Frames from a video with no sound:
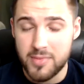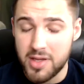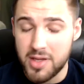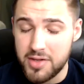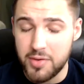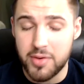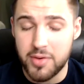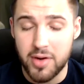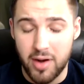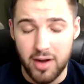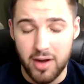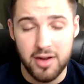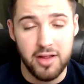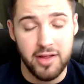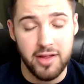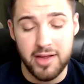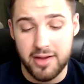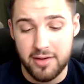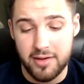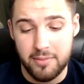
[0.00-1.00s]
You can,
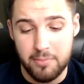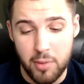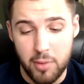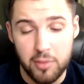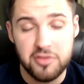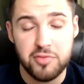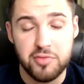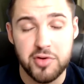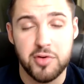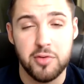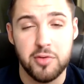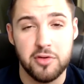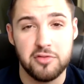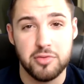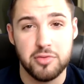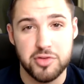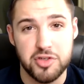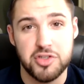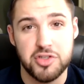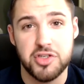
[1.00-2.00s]
like most recruiters
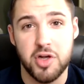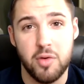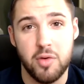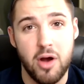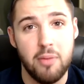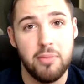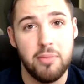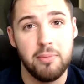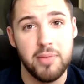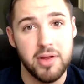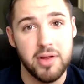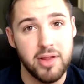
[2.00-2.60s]
will just show up and be